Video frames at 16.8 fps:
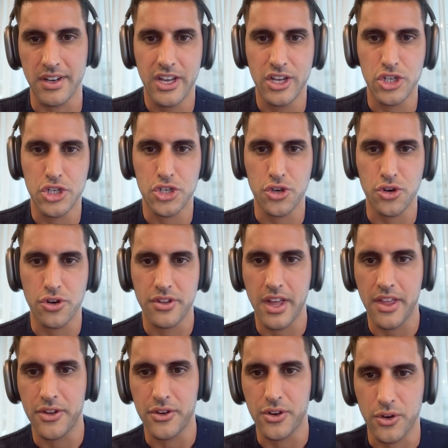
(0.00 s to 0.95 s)
They ensure
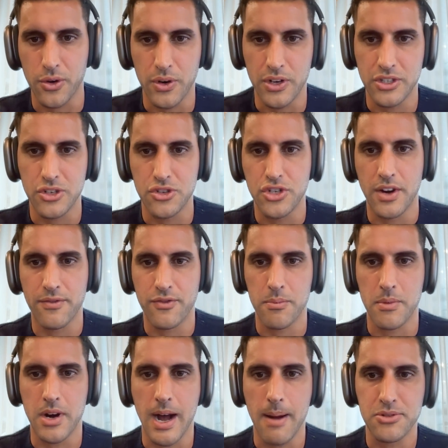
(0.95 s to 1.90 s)
that they're going to jump
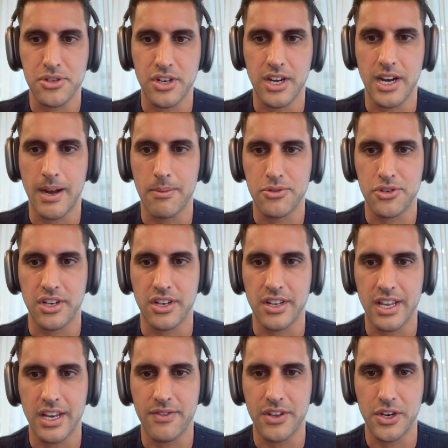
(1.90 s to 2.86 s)
from option to option.
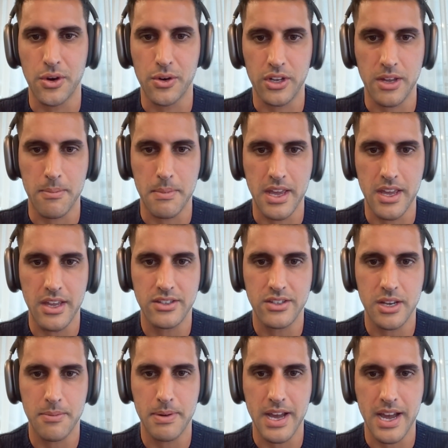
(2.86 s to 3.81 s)
And if they don't commit
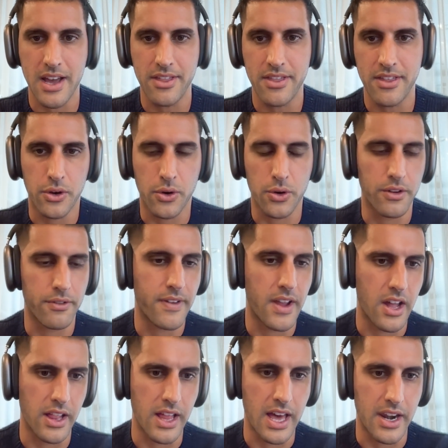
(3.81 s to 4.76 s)
to a path, they're going to
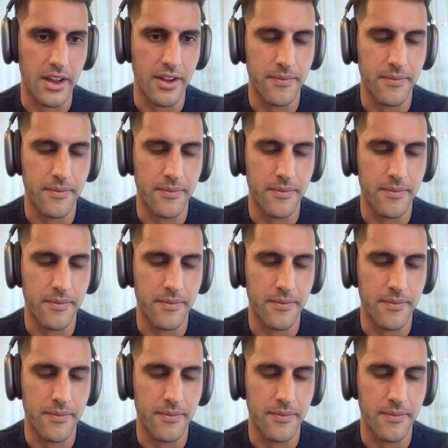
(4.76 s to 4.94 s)
fail at it.